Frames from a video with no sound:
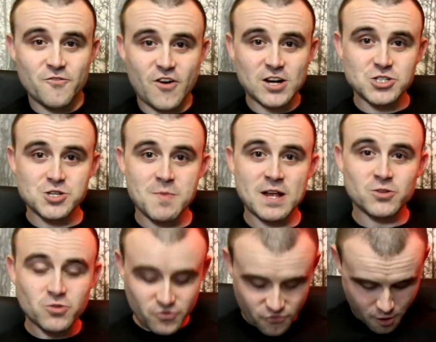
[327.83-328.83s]

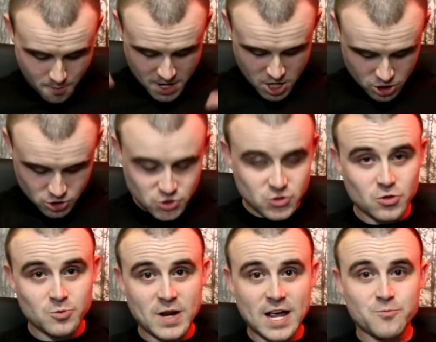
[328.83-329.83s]
Shamandel from
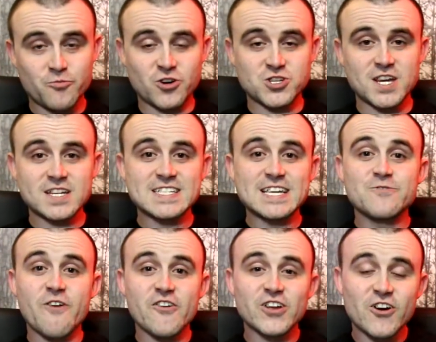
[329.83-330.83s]
Saw Blade Projects, he
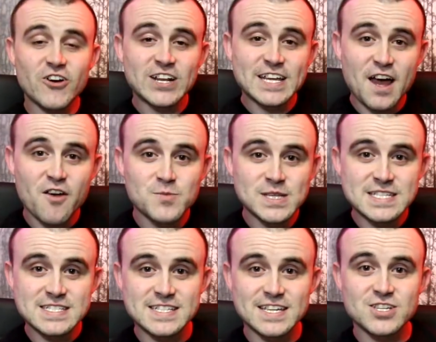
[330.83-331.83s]
very kindly gave me
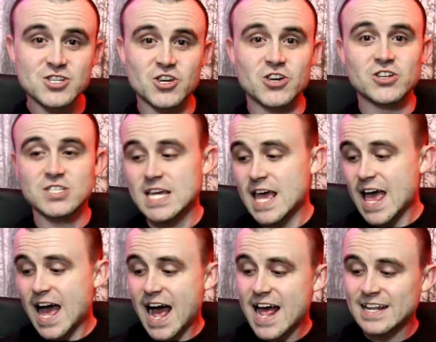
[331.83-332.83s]
this t-shirt,
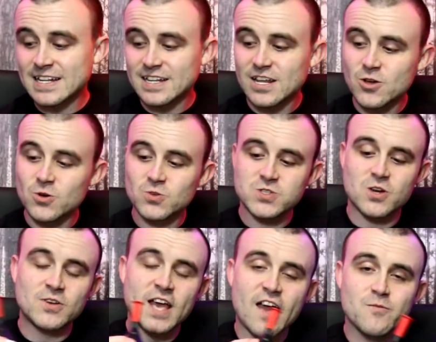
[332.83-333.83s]
and he also
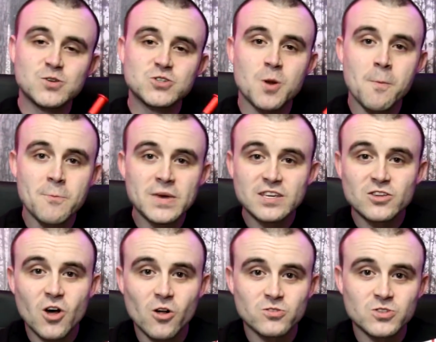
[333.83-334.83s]
gave me some Me
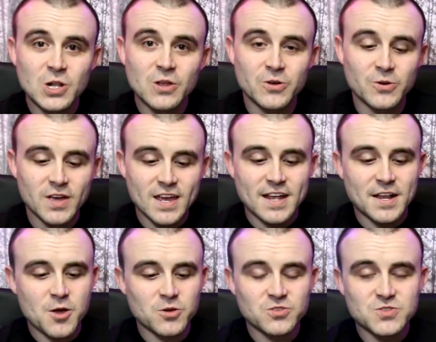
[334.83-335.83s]
Cold glue.
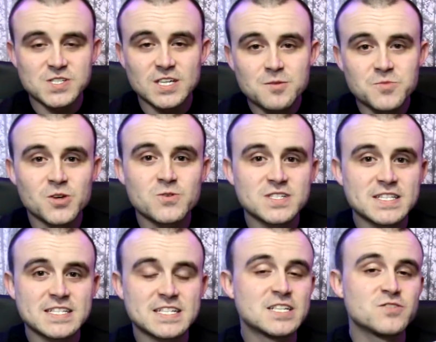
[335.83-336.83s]
Now you'll see him using
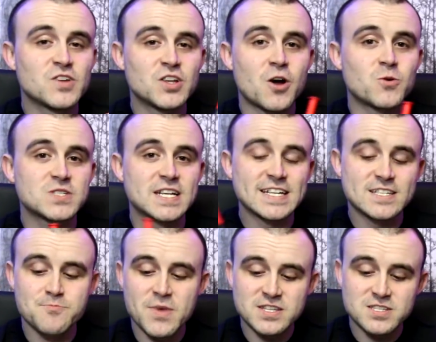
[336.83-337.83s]
this in his videos, and it's
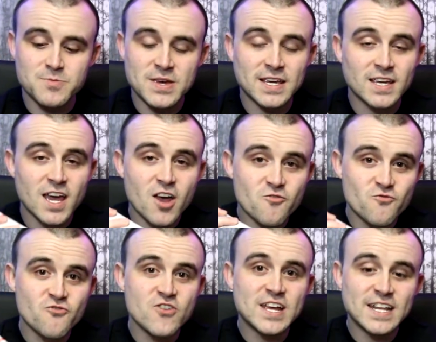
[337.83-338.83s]
meant to be
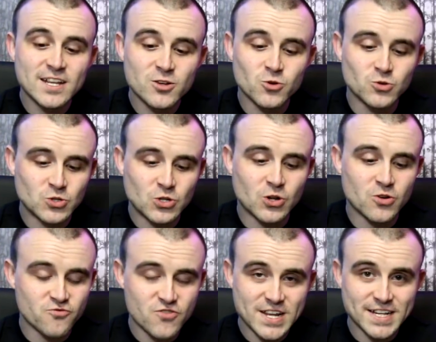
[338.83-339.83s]
really good glue,
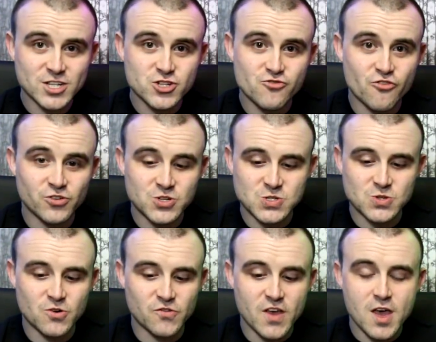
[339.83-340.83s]
really strong
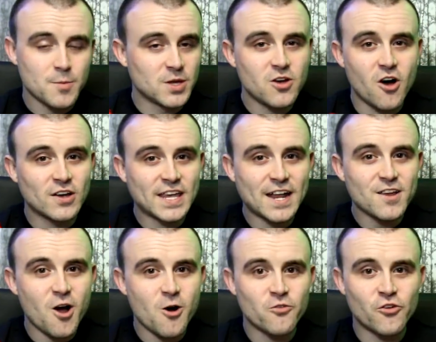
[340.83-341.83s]
stuff, but you can't get it
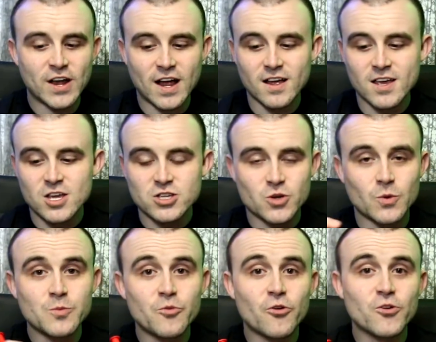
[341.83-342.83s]
over here. So he
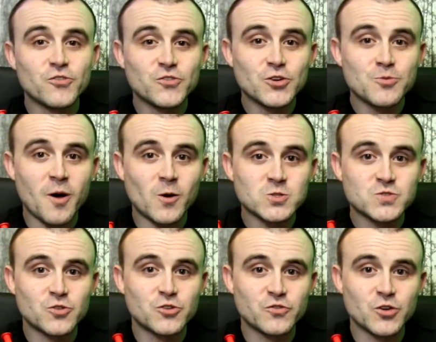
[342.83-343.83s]
brought a few bottles
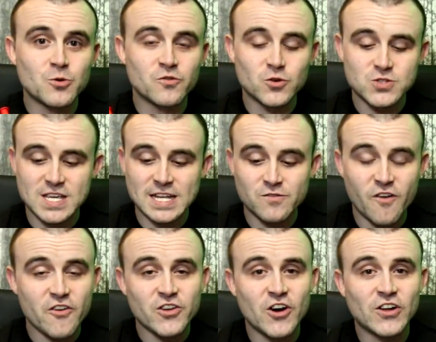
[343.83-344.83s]
for a few of us, and he
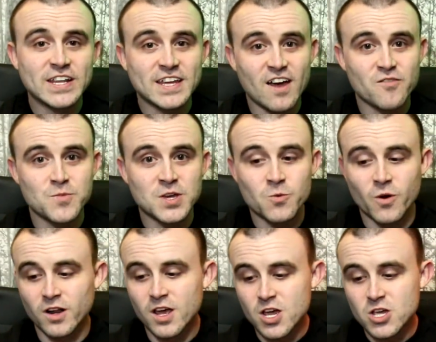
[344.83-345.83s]
very kindly gave me
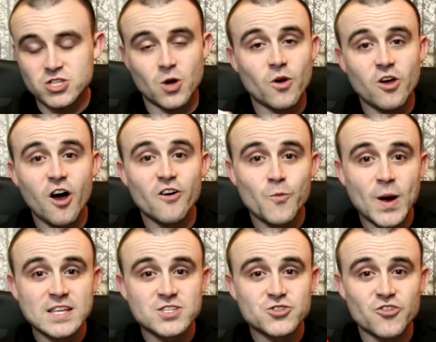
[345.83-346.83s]
one. So I can't
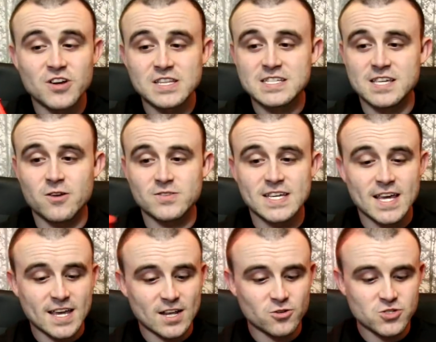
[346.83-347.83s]
wait to try this out.
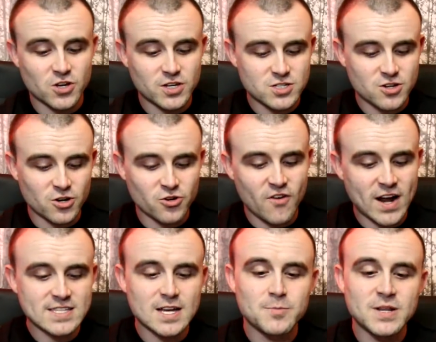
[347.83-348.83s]
It looks like it's got a
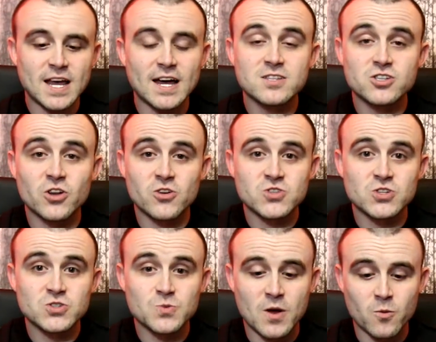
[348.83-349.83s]
great applicator nozzle
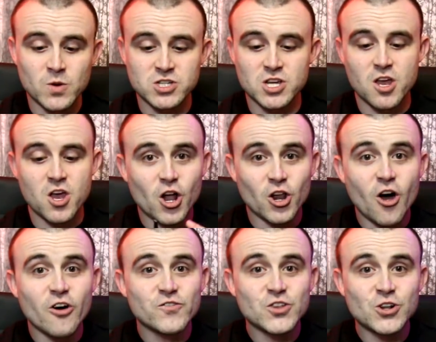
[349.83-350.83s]
as well, which a lot
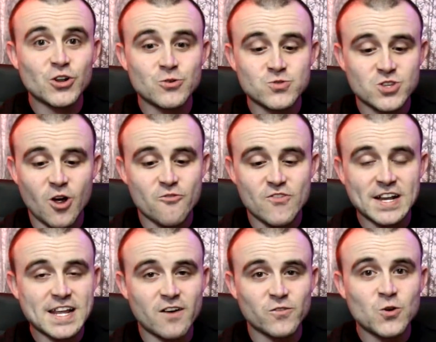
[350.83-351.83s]
of the glues don't
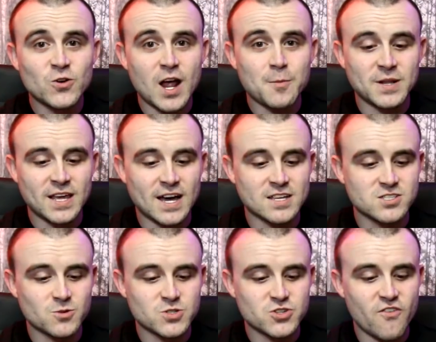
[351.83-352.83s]
really have a good applicator,
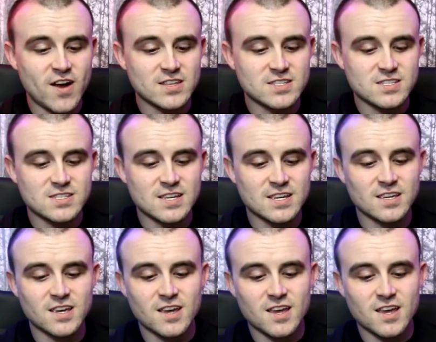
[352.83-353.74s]
so it's great to see